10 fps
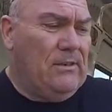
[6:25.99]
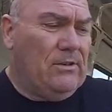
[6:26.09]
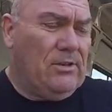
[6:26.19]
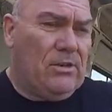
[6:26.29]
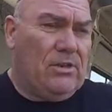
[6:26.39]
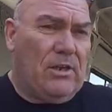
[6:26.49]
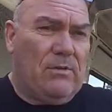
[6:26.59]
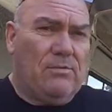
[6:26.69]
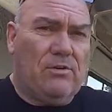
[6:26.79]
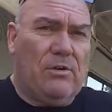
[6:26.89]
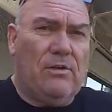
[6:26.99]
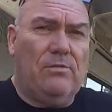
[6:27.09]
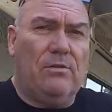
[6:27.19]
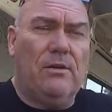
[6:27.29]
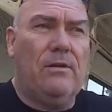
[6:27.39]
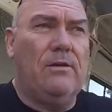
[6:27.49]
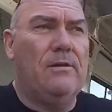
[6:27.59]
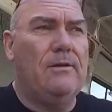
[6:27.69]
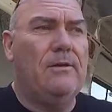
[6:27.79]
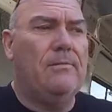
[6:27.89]
Just stick them straight on.
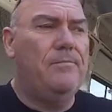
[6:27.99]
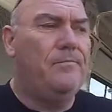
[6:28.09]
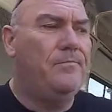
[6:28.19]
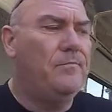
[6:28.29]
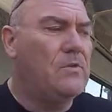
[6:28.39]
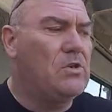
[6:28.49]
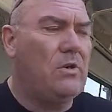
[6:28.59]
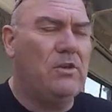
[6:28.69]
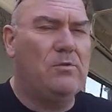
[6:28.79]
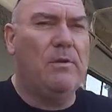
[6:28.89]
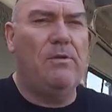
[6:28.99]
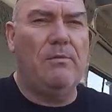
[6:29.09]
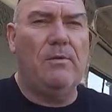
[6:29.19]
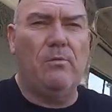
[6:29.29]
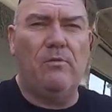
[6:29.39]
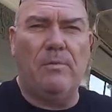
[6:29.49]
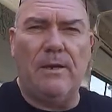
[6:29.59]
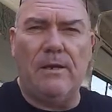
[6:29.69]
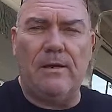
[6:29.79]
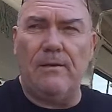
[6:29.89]
So I'll experiment with a
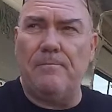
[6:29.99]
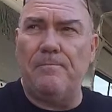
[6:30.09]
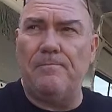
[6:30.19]
bit of that.